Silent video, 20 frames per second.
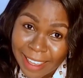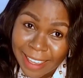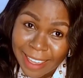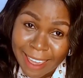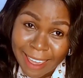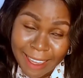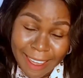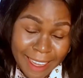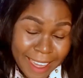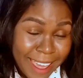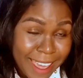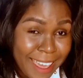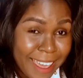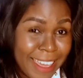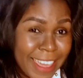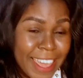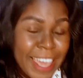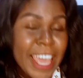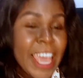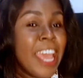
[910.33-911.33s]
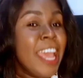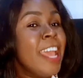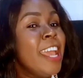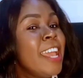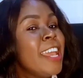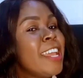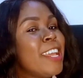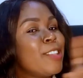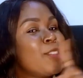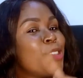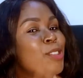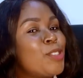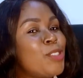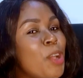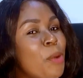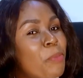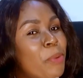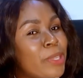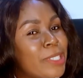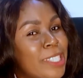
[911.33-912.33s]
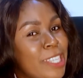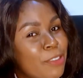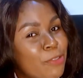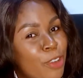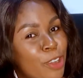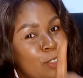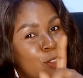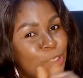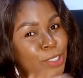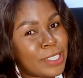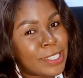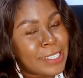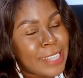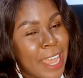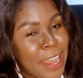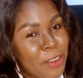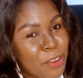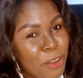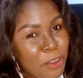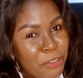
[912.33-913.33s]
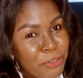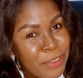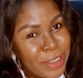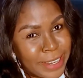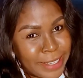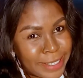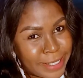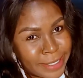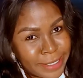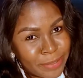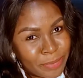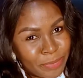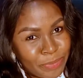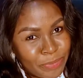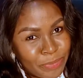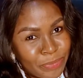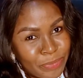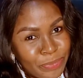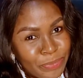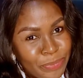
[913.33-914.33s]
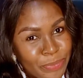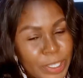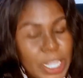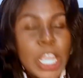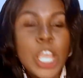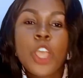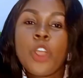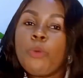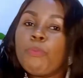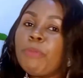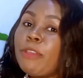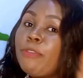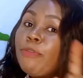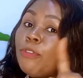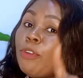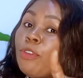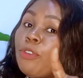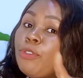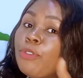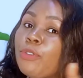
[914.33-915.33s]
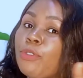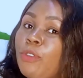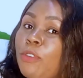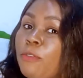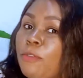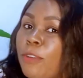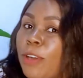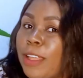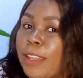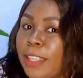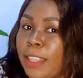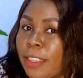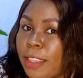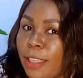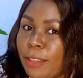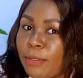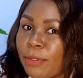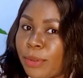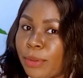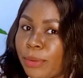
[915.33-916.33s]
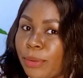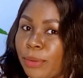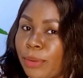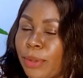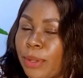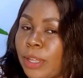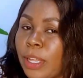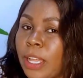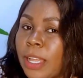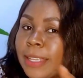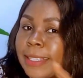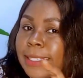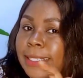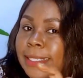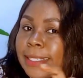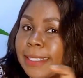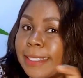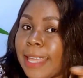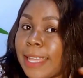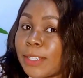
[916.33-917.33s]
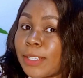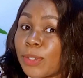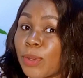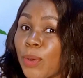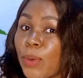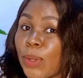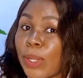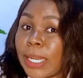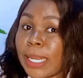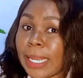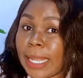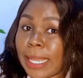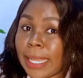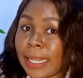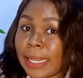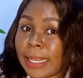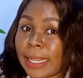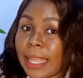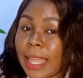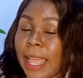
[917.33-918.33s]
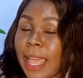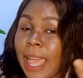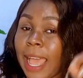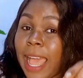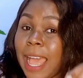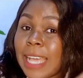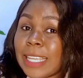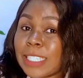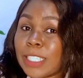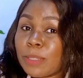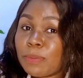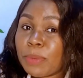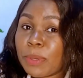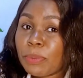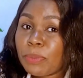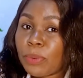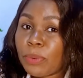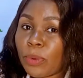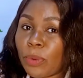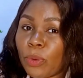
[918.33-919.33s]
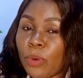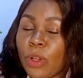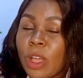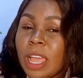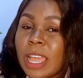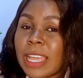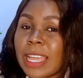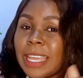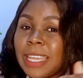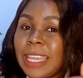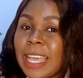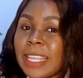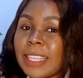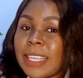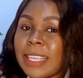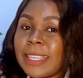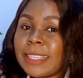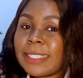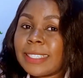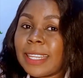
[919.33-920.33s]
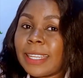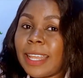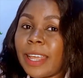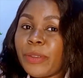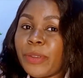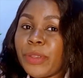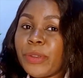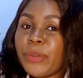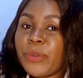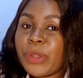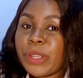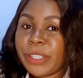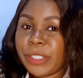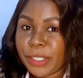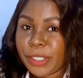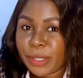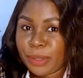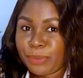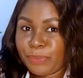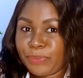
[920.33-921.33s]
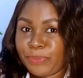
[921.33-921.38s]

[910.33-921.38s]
It is the opportunity for you to decide your fate. Before you go for an interview, search online, ask people, get a salary range.